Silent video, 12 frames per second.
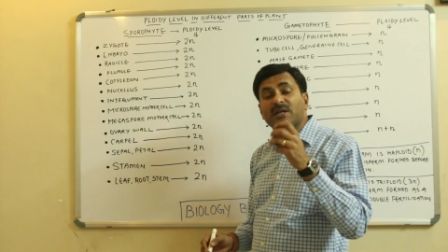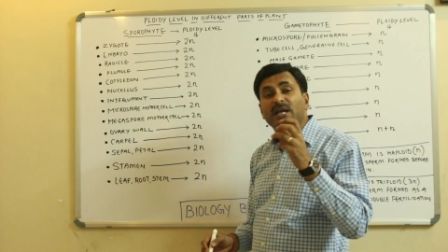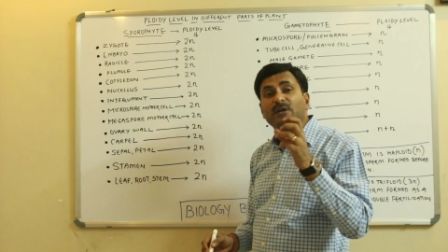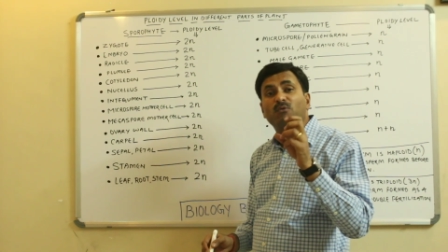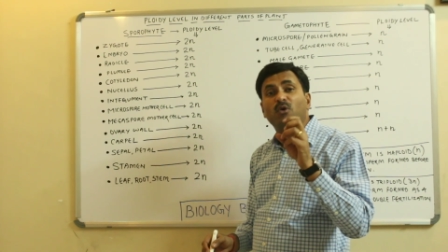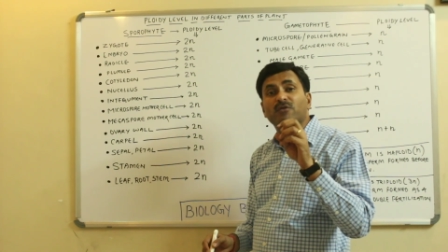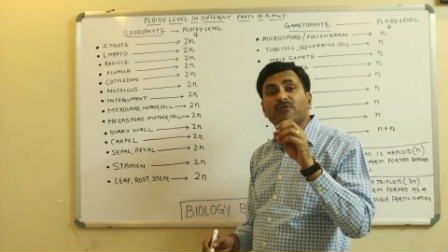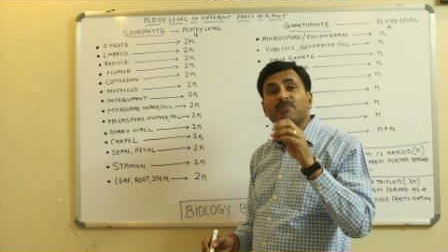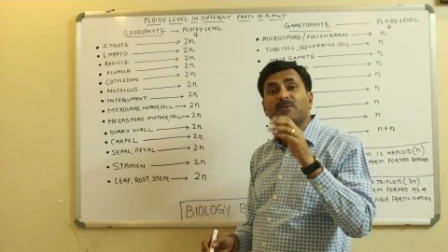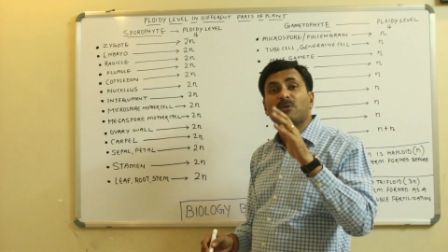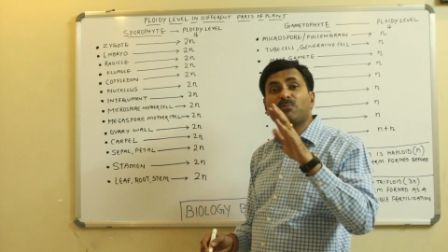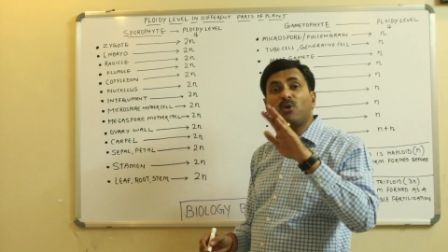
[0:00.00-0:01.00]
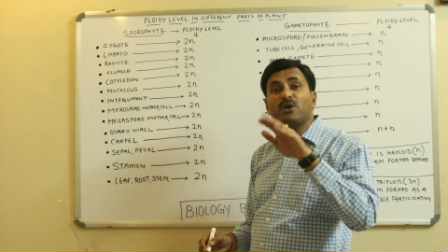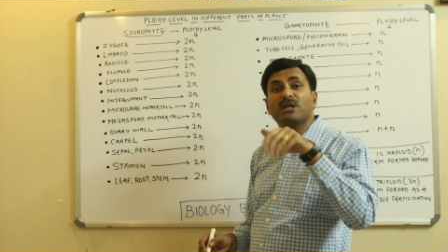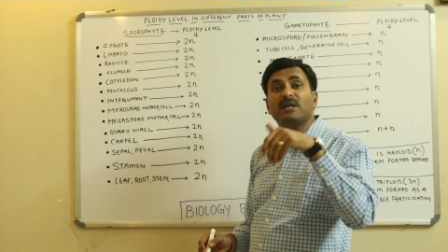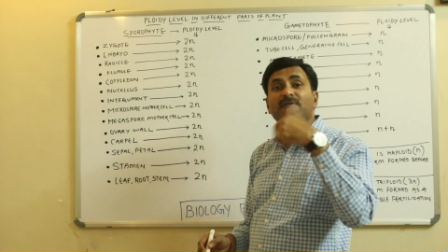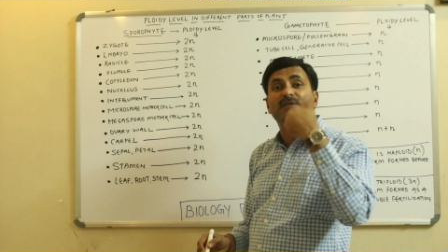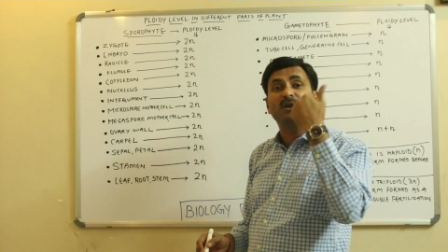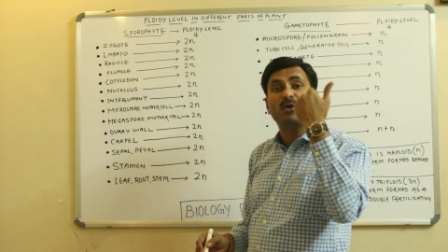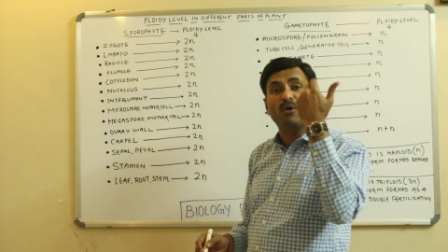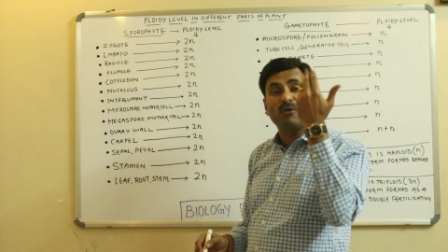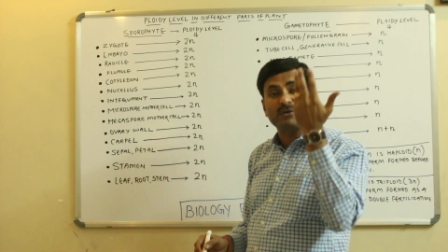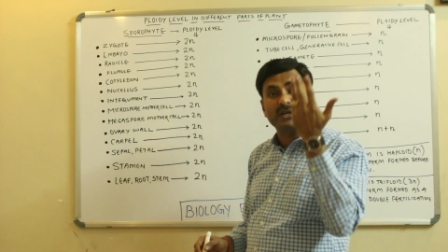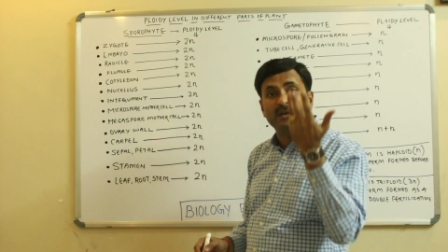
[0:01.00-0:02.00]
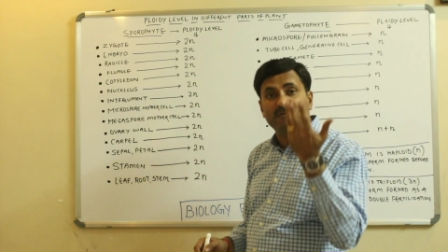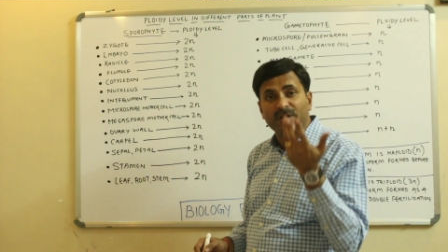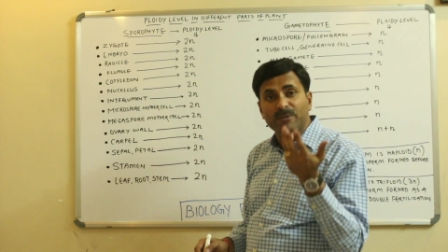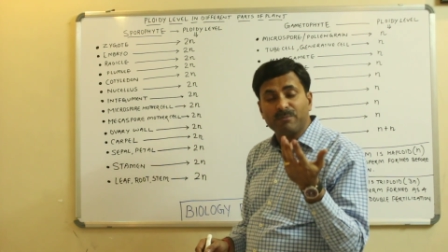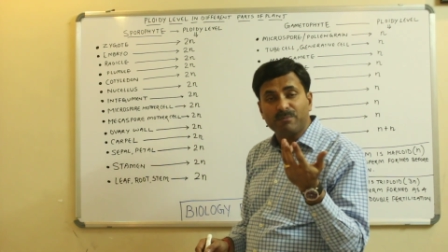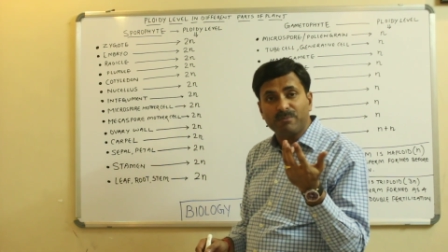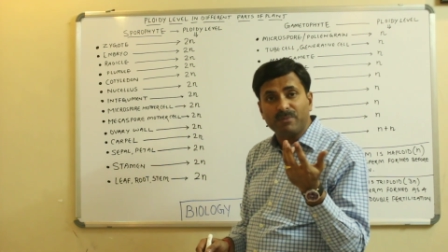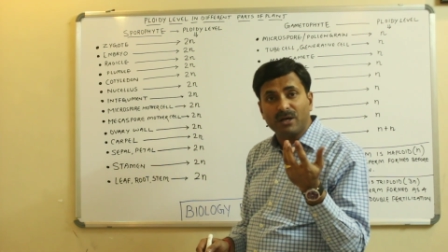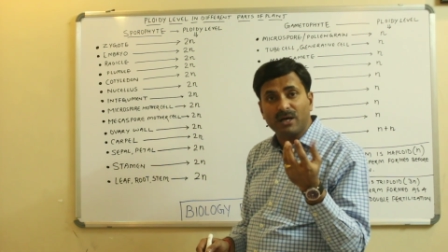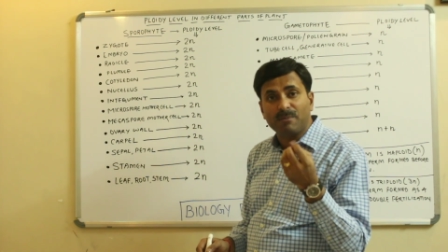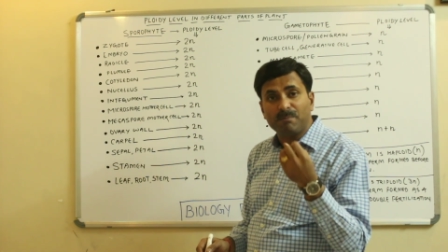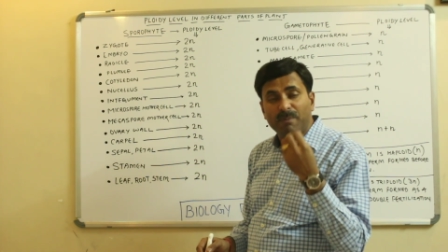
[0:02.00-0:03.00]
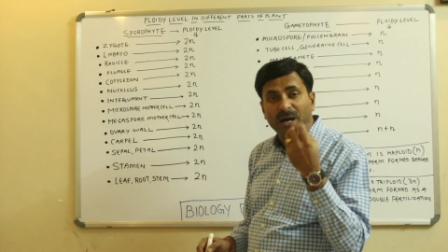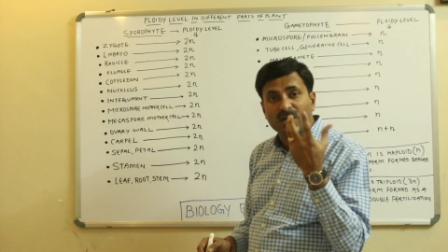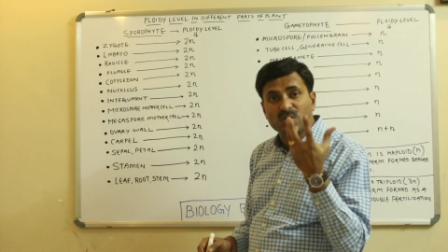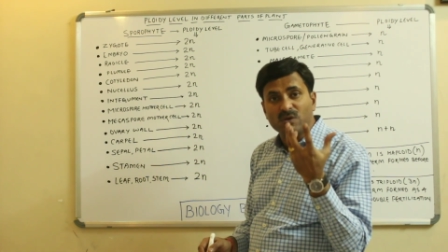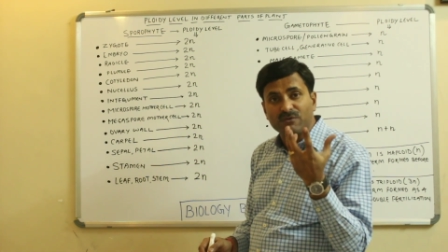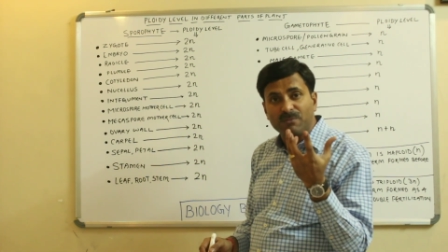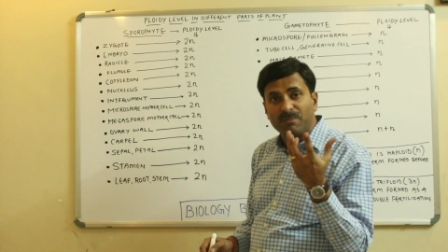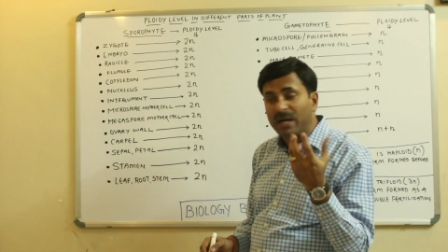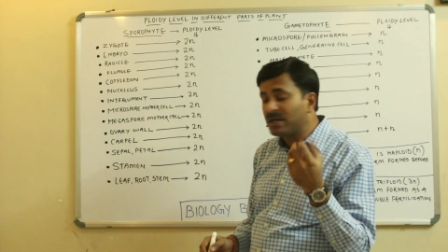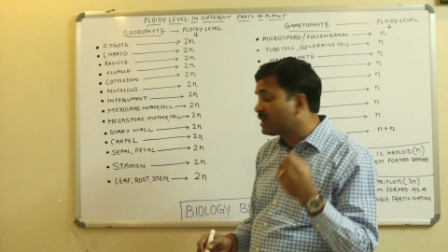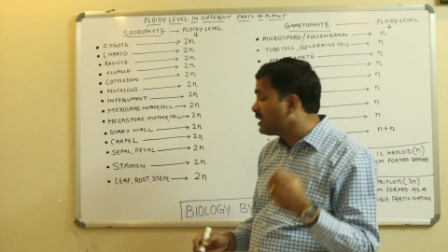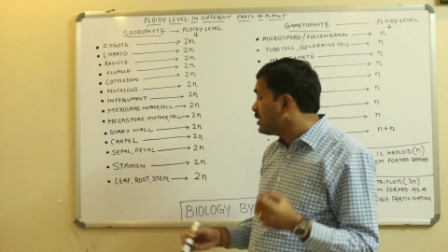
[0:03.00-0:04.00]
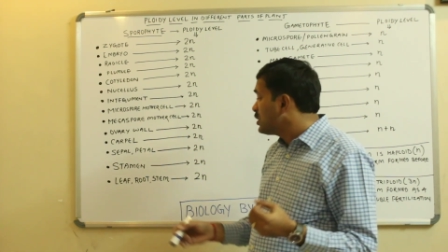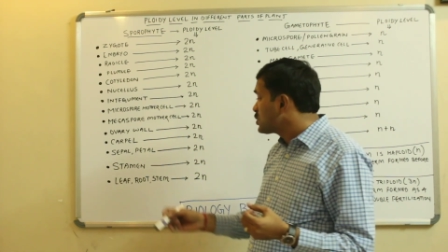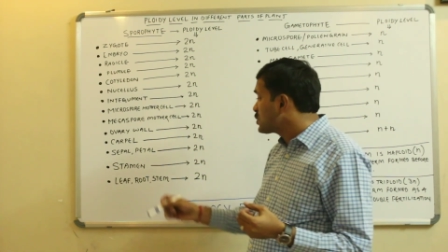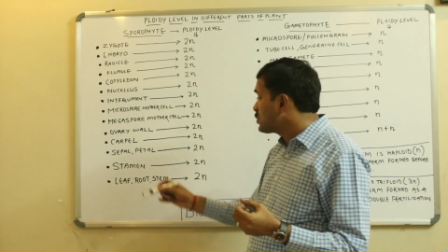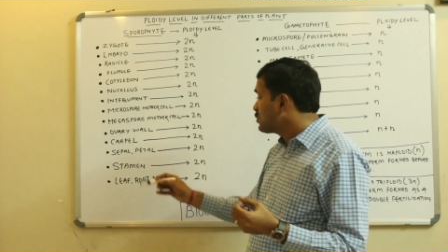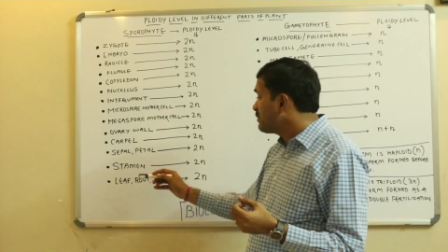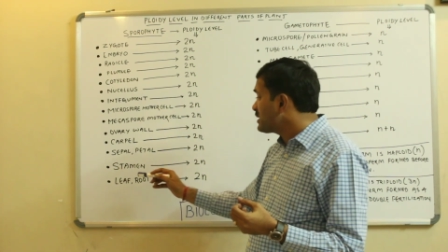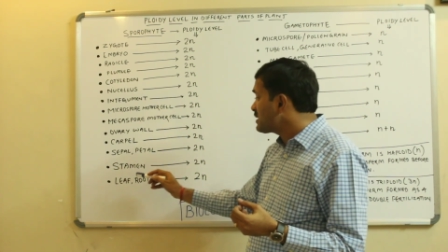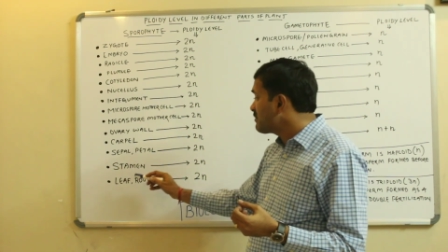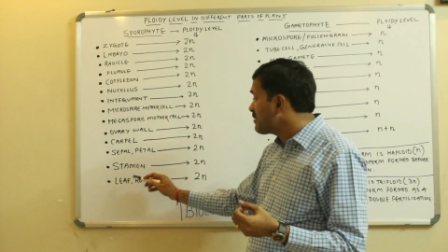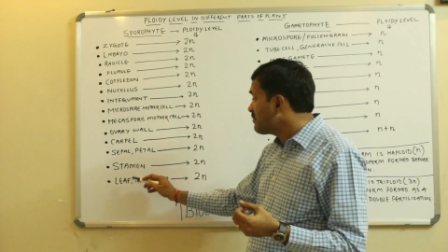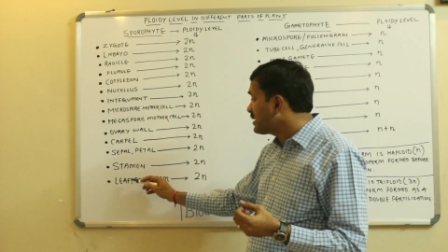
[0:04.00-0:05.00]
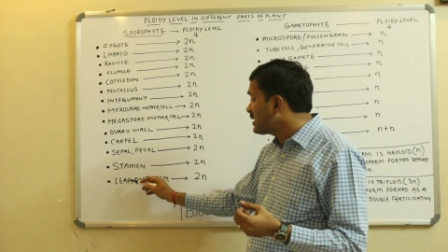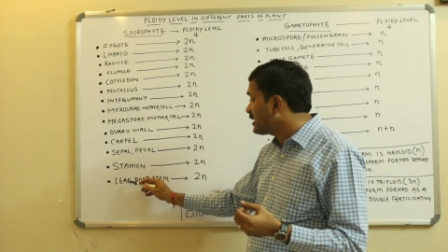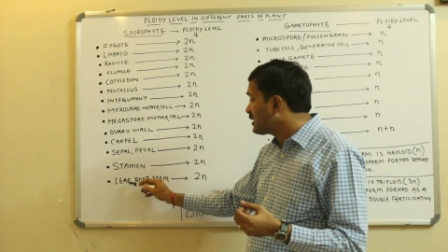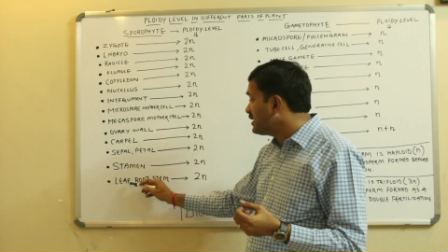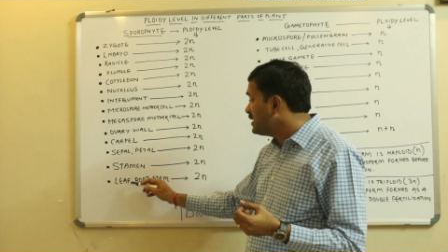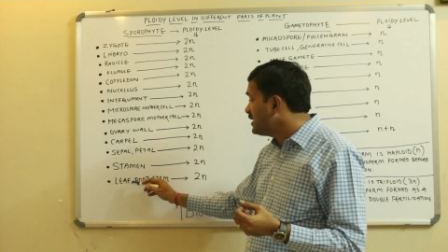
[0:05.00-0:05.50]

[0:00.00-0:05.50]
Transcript: then what will be the ploidy level of the different parts of the plant? So you must remember that